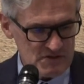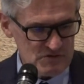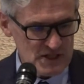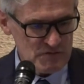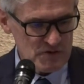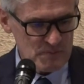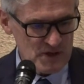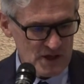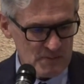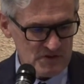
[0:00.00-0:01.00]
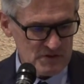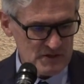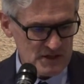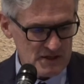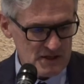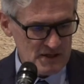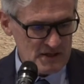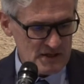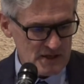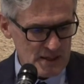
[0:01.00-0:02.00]
dreadful problems of the
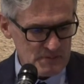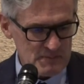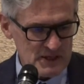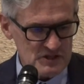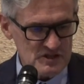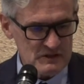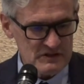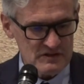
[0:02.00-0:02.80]
leptomeningeal